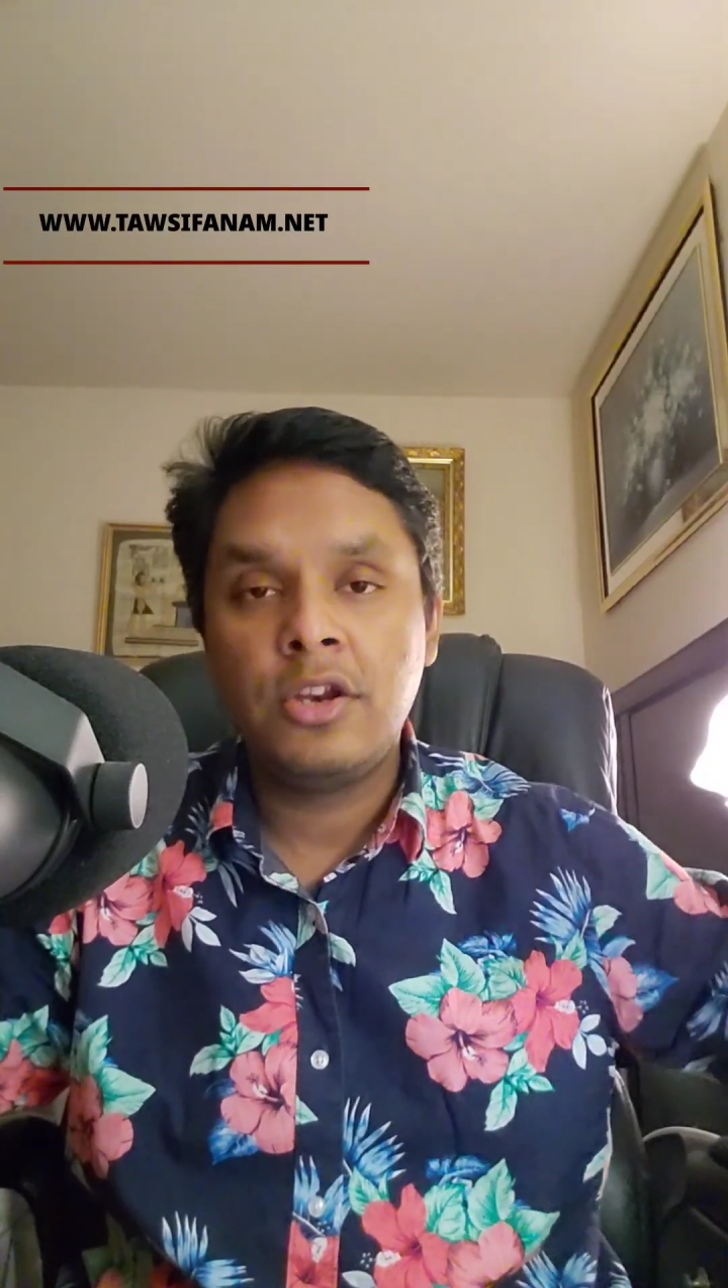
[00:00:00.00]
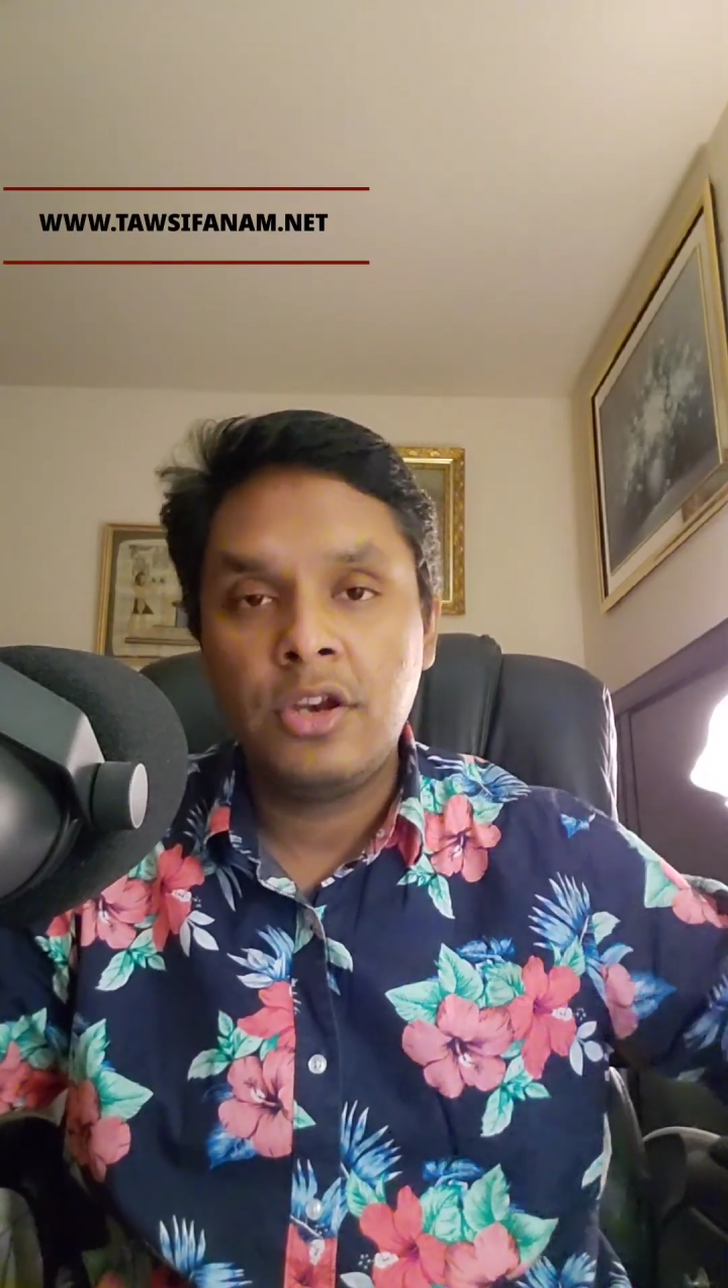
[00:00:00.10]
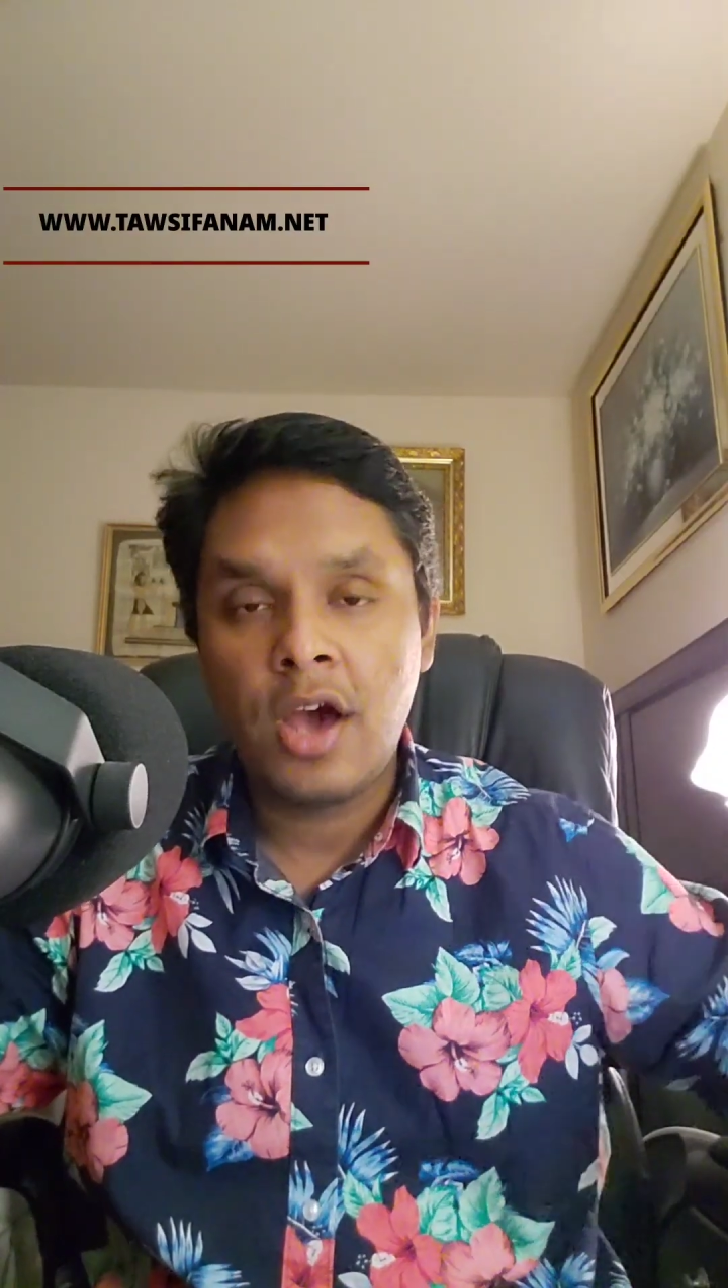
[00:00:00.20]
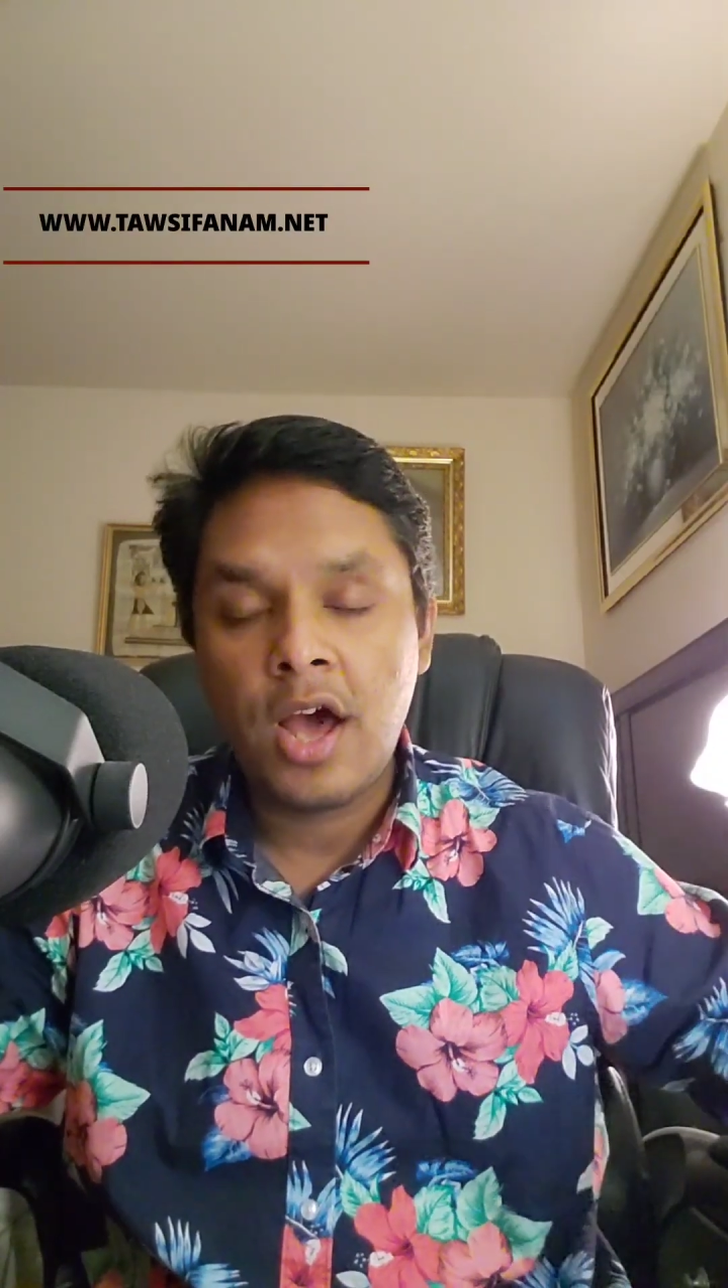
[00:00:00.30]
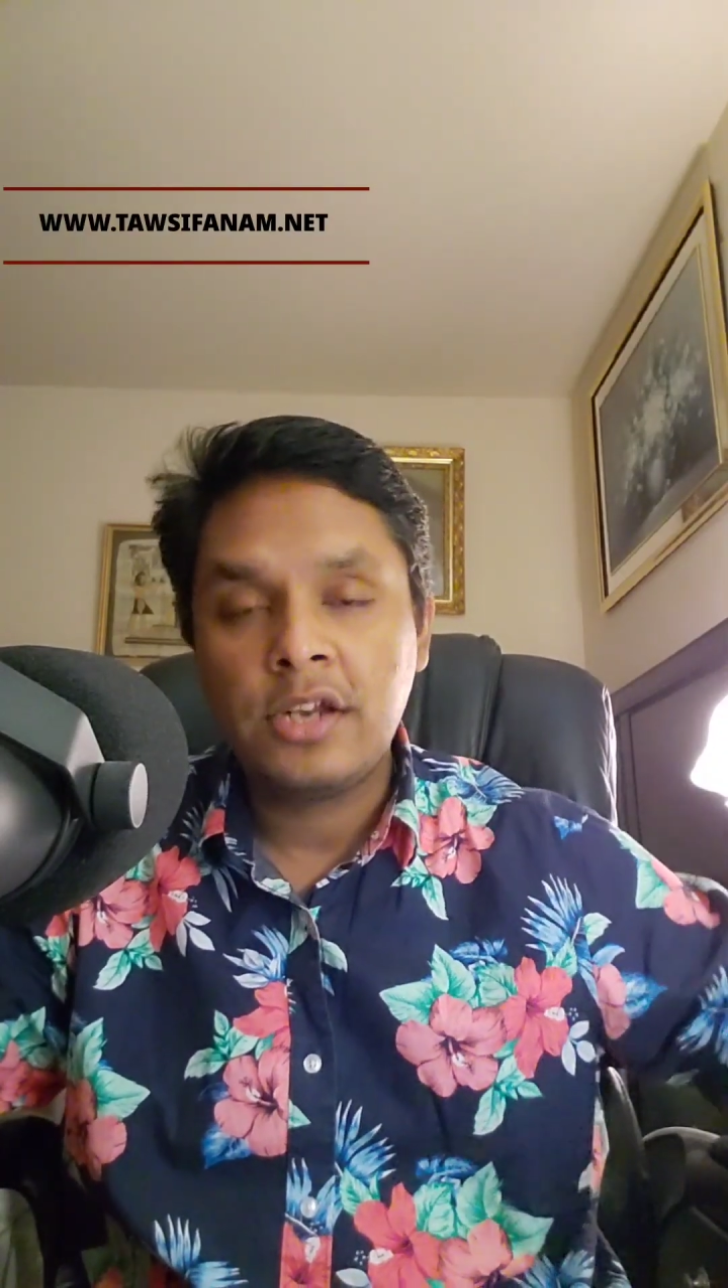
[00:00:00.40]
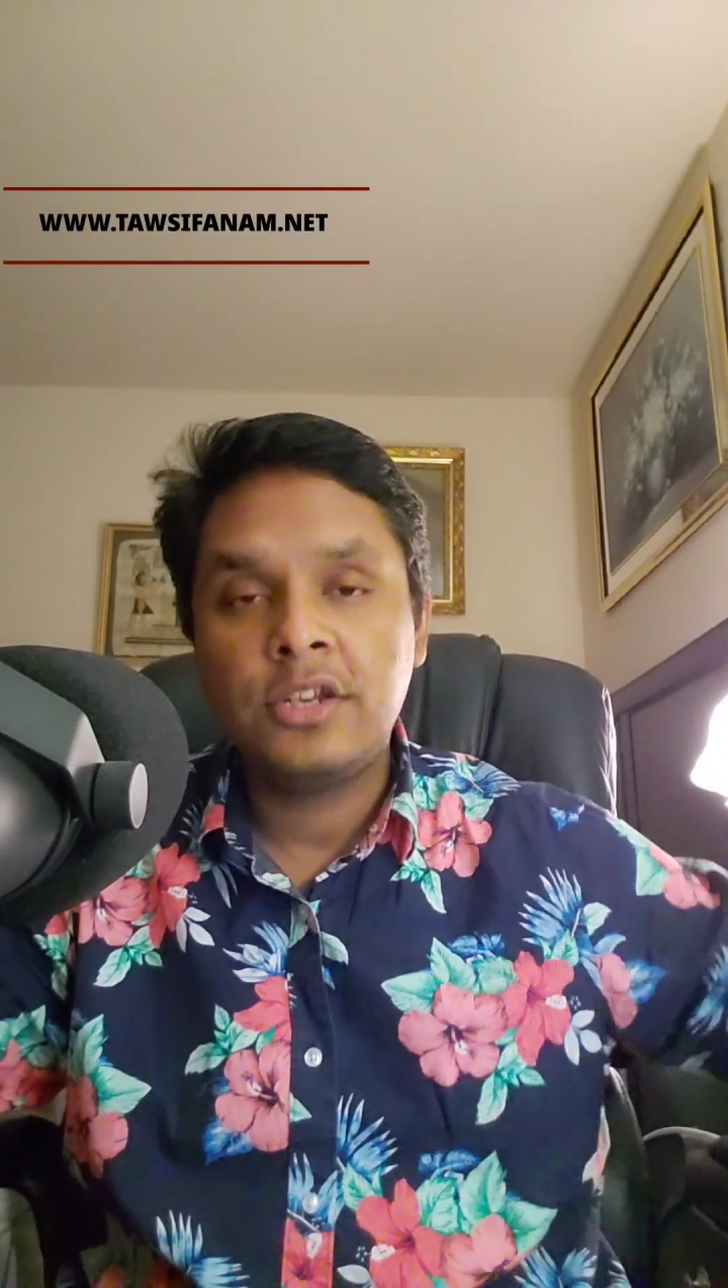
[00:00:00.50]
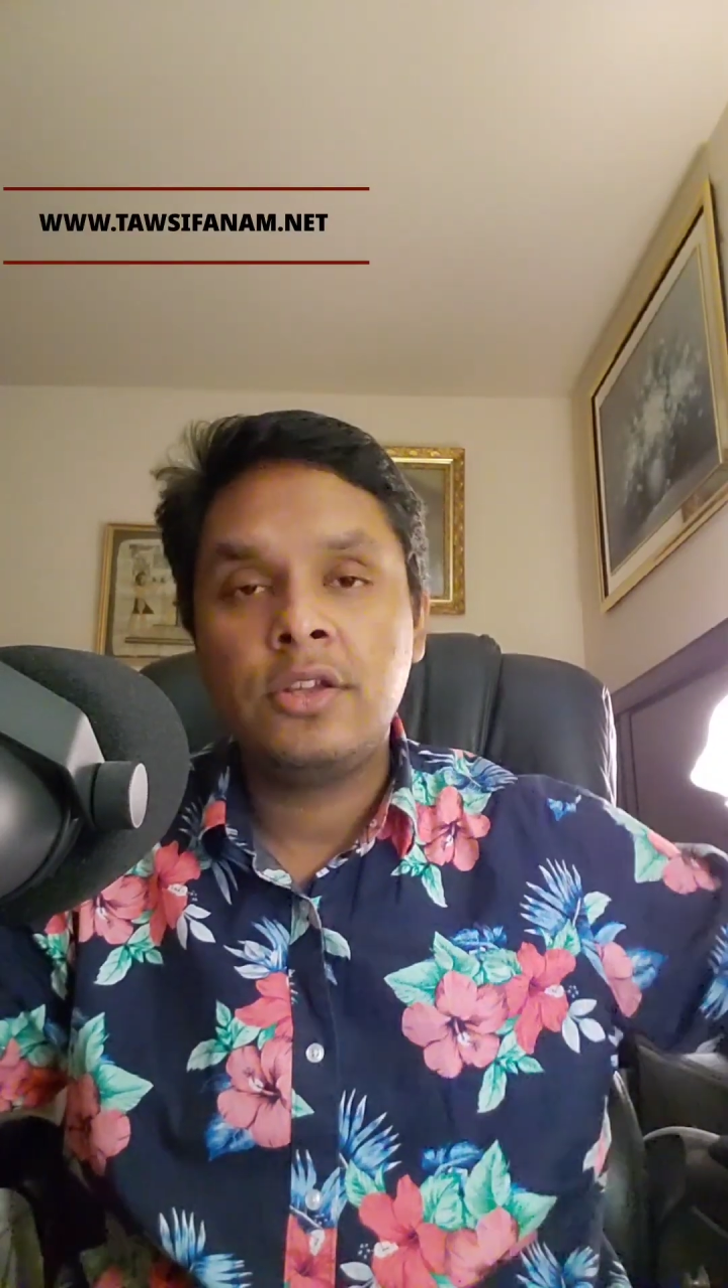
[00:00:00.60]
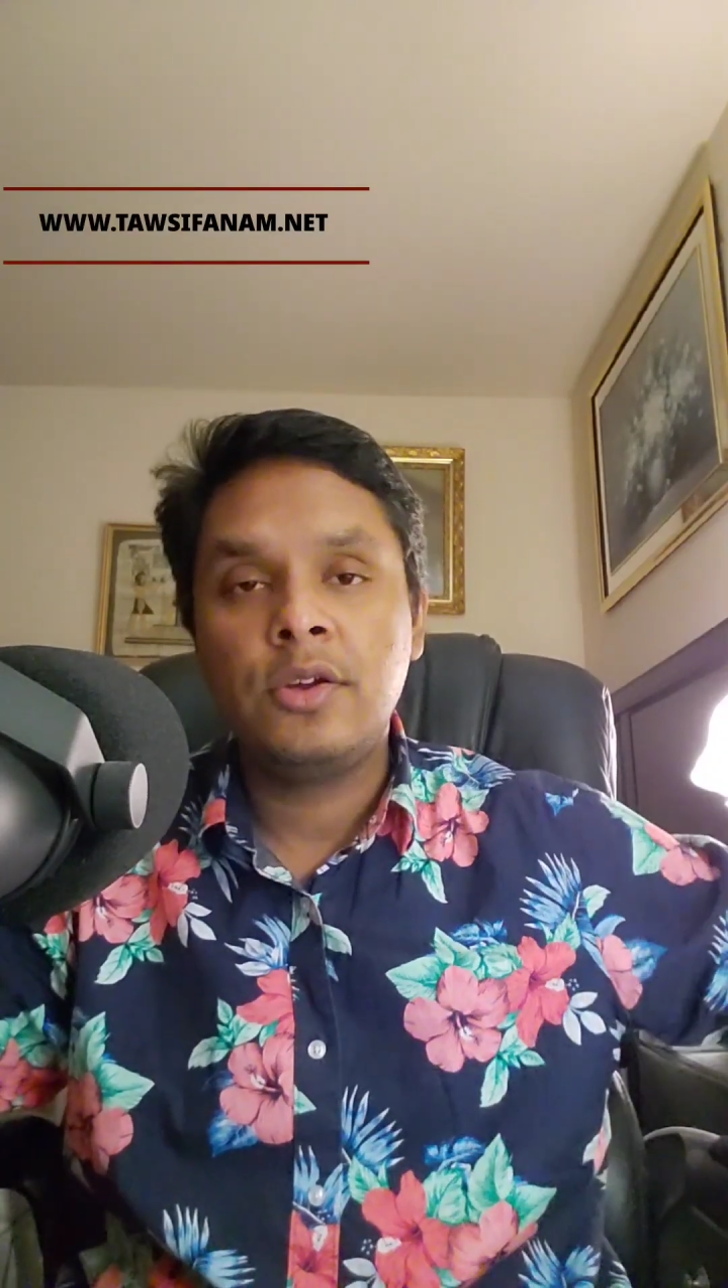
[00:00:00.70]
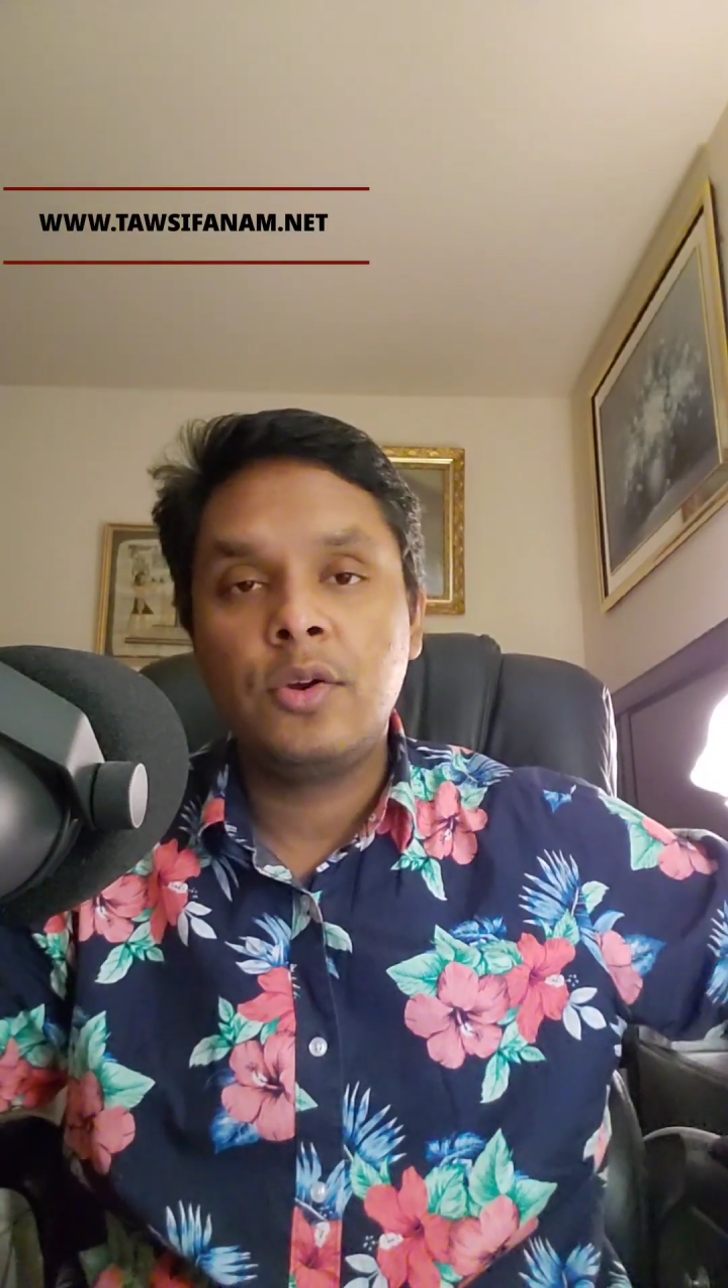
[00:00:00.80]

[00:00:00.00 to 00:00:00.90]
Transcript: not